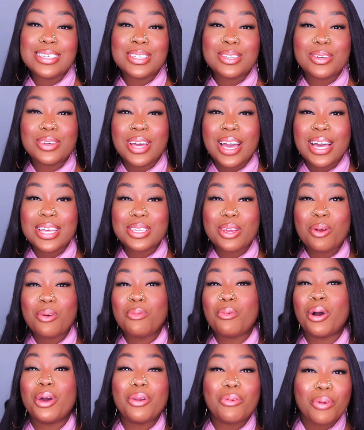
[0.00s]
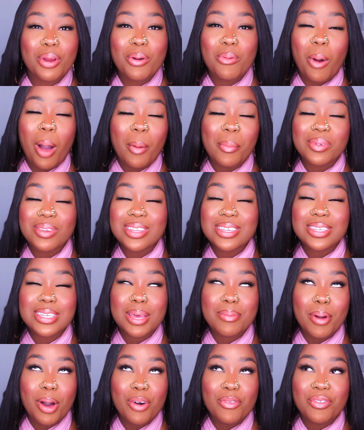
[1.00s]
so you guys are wondering why I'm in the
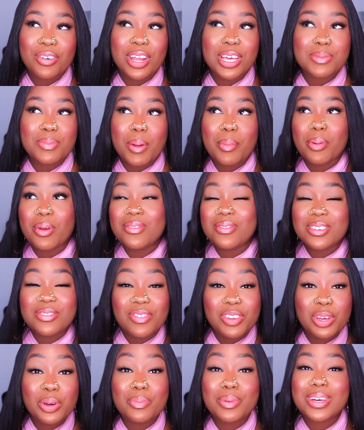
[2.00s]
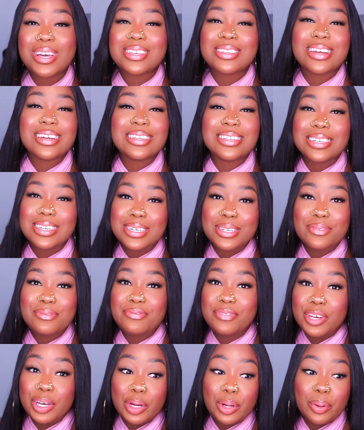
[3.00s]
same outfit as my previous video, because I did
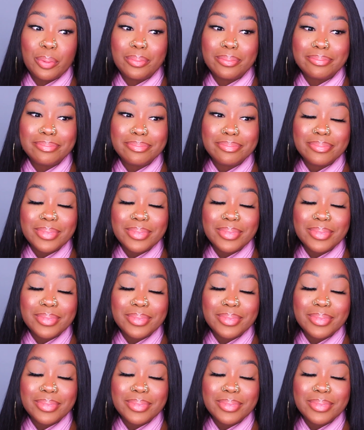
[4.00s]
film